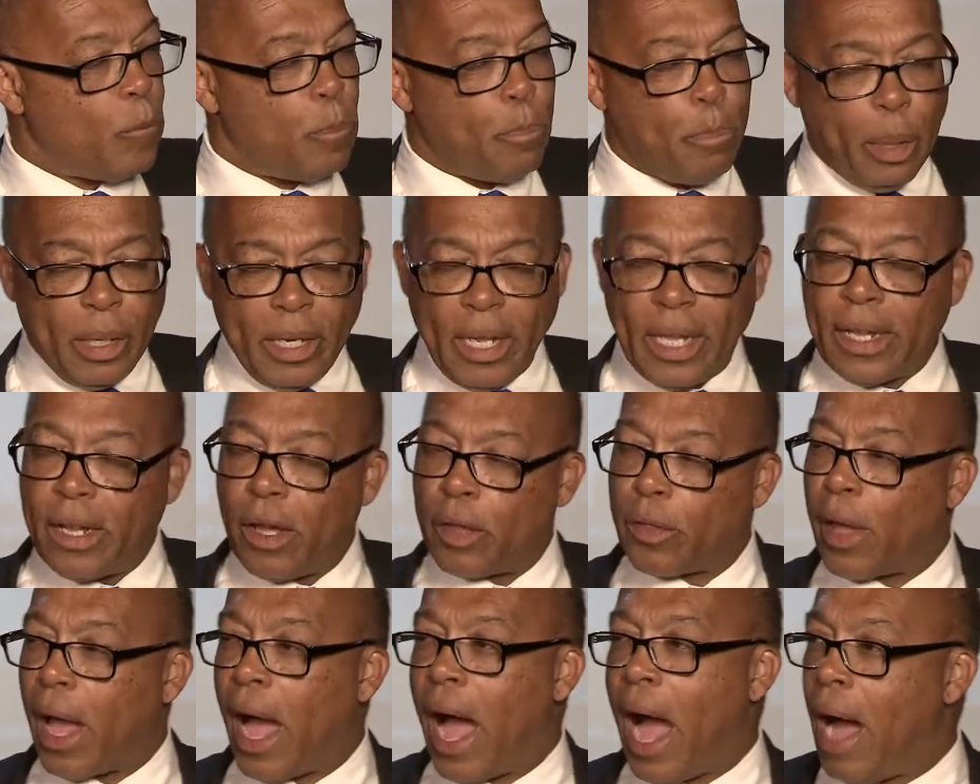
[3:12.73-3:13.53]
putting
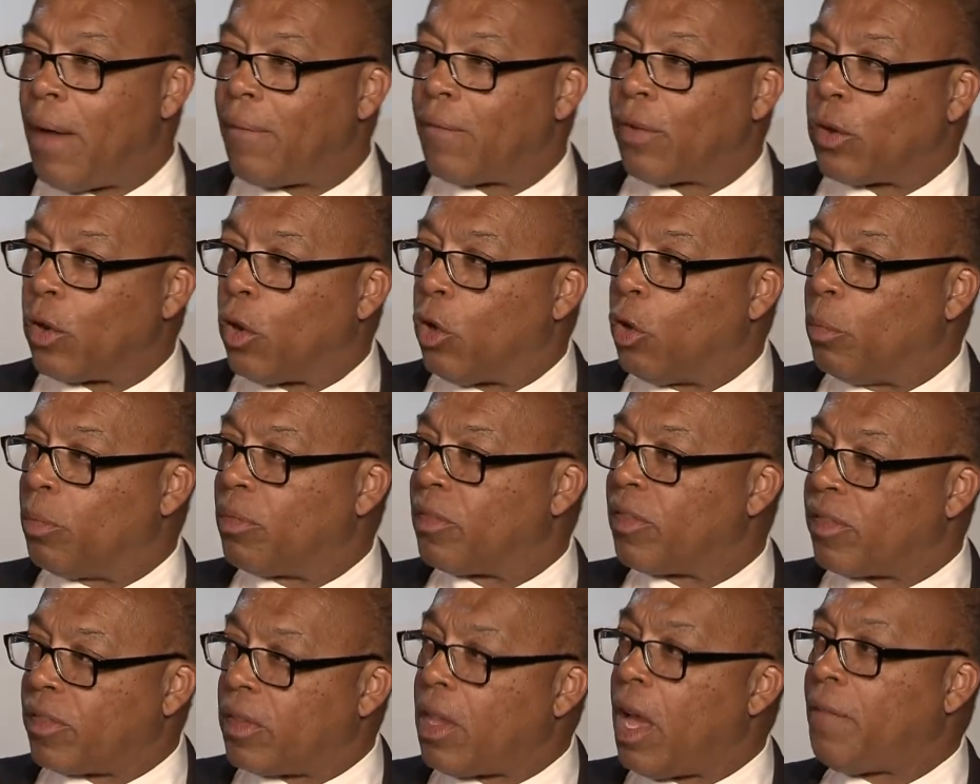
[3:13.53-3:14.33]
together envelopes,
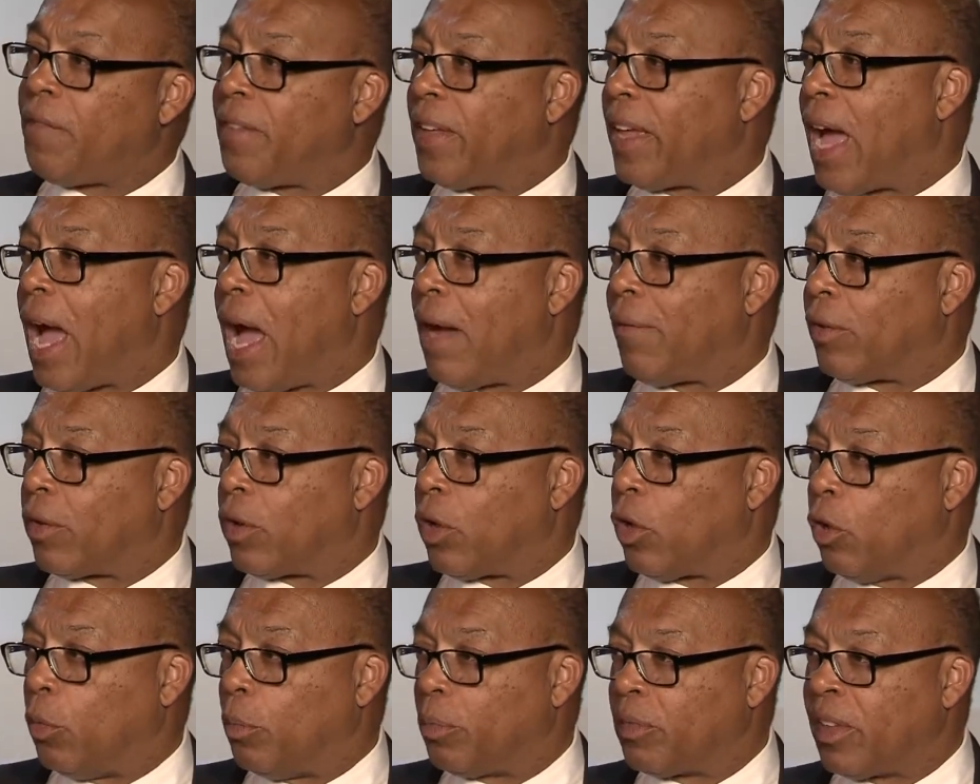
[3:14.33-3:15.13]
stuffing
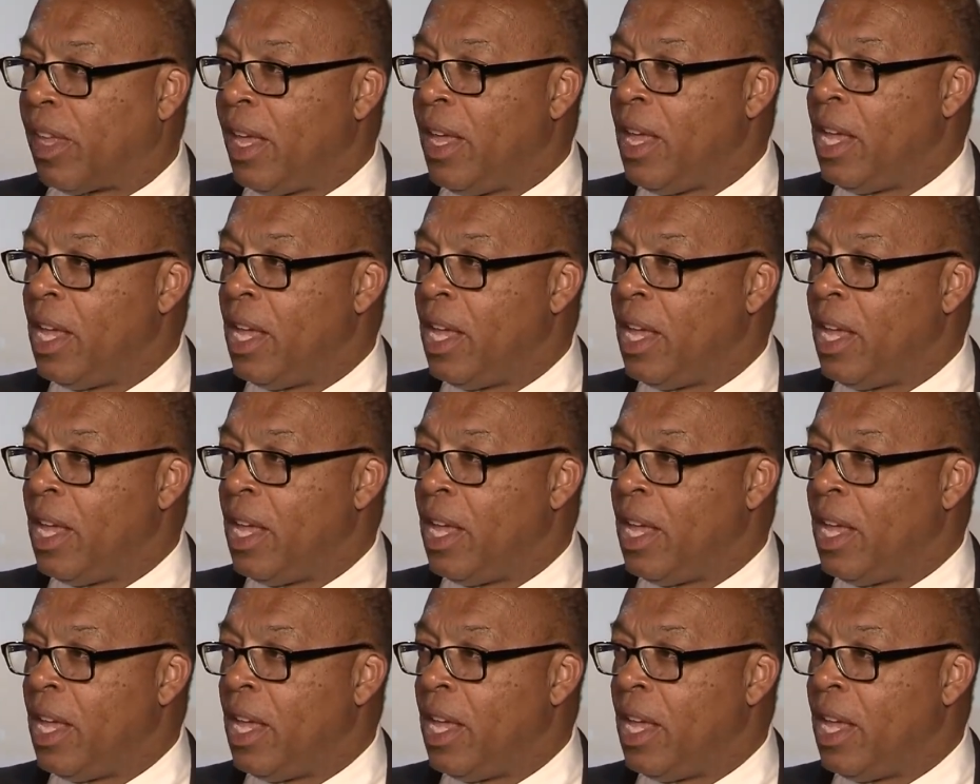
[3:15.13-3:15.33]
envelopes,